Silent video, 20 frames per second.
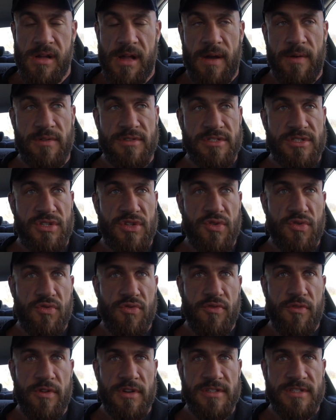I was
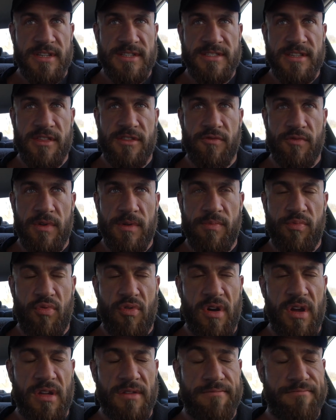two sixty-three
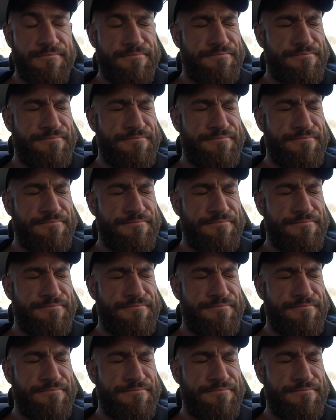point